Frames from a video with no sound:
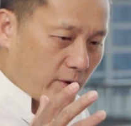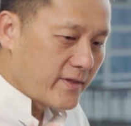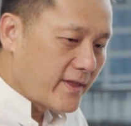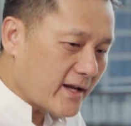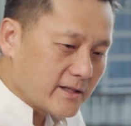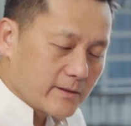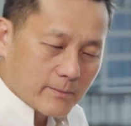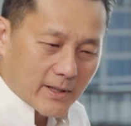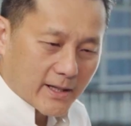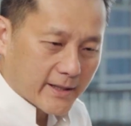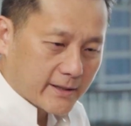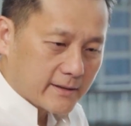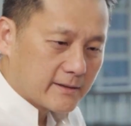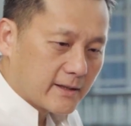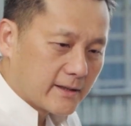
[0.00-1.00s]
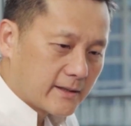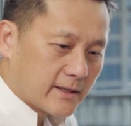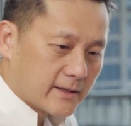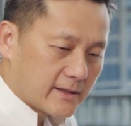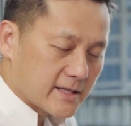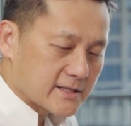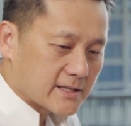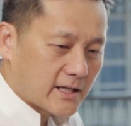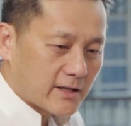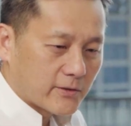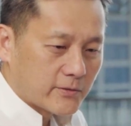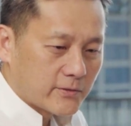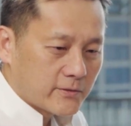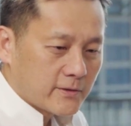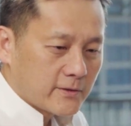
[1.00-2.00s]
with that in mind, and that's
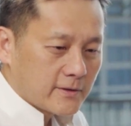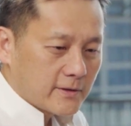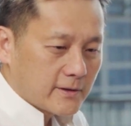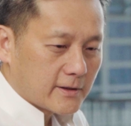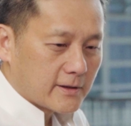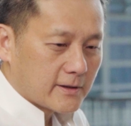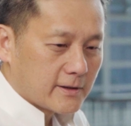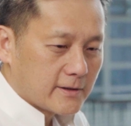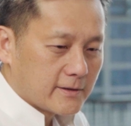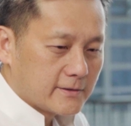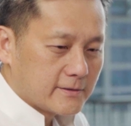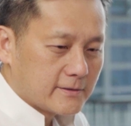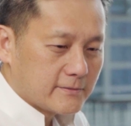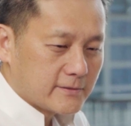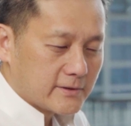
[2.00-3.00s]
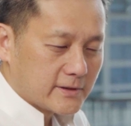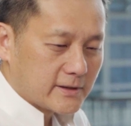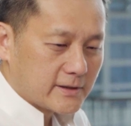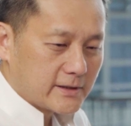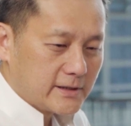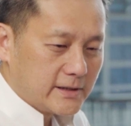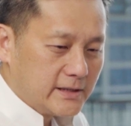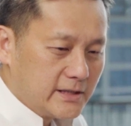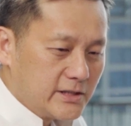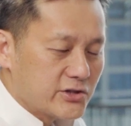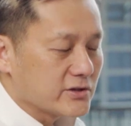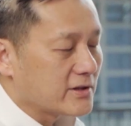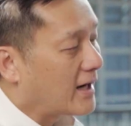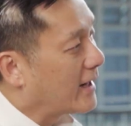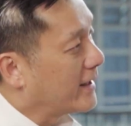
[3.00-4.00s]
how the
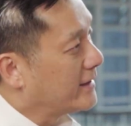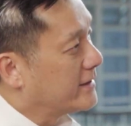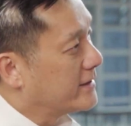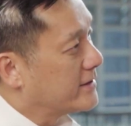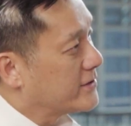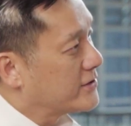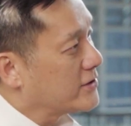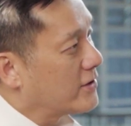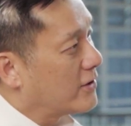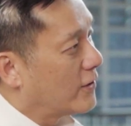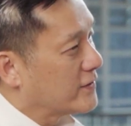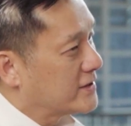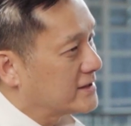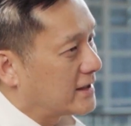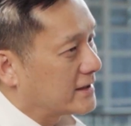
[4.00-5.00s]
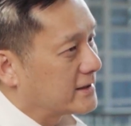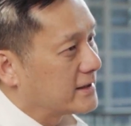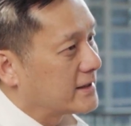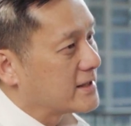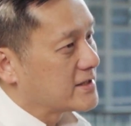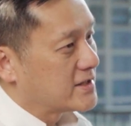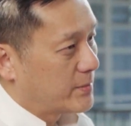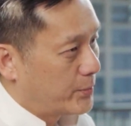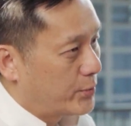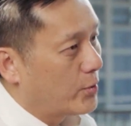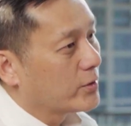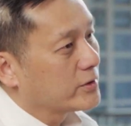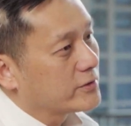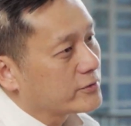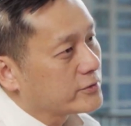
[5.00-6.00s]
initial ideas of starting a
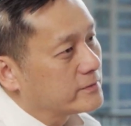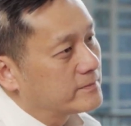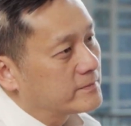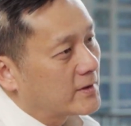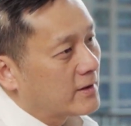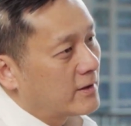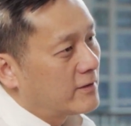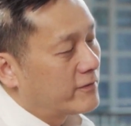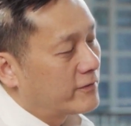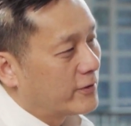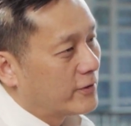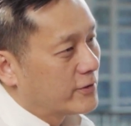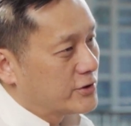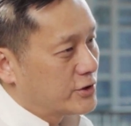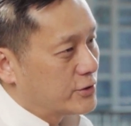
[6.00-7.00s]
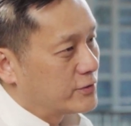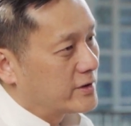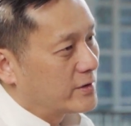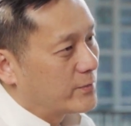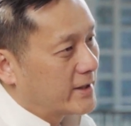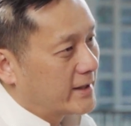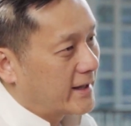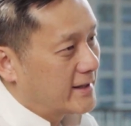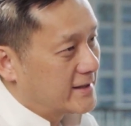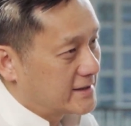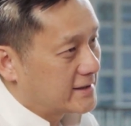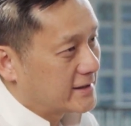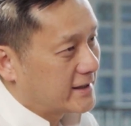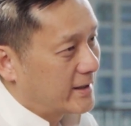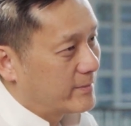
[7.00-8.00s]
support group for children with
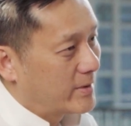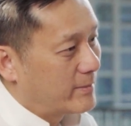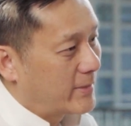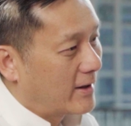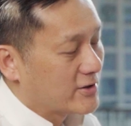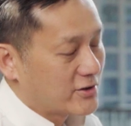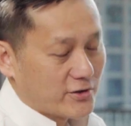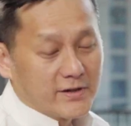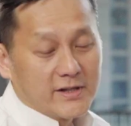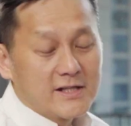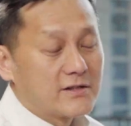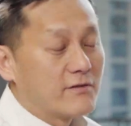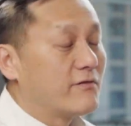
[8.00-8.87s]
cancer came about. Sorry, this is